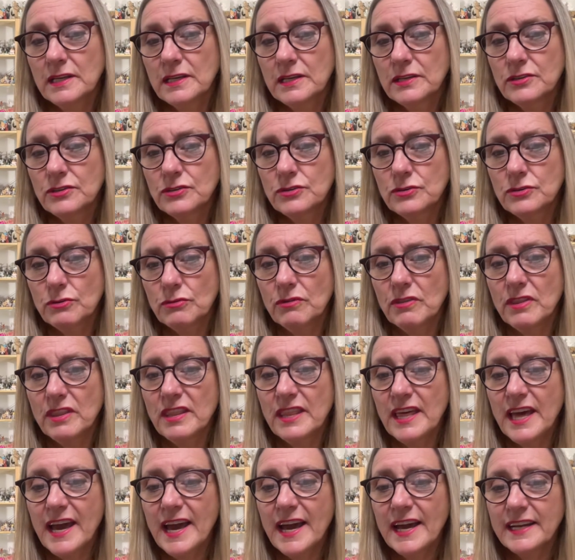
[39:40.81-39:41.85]
So
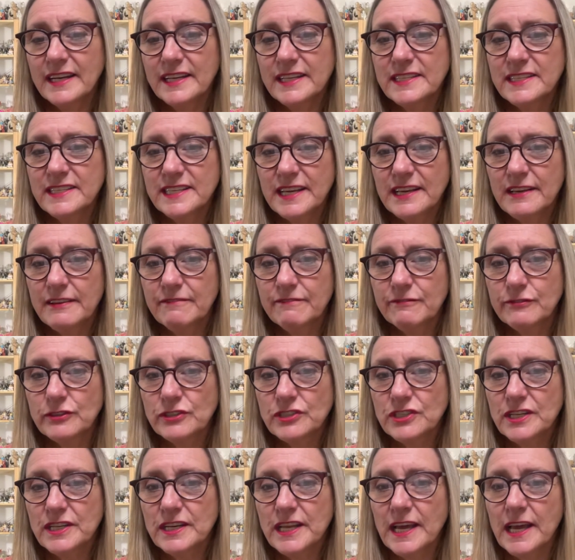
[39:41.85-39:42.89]
that is it for
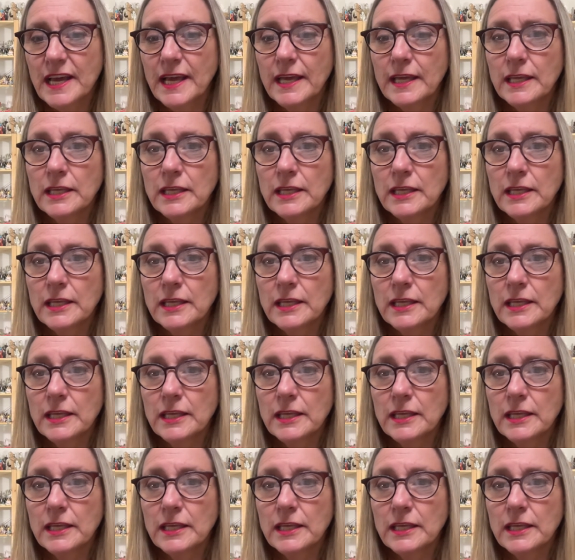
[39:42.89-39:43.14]
today.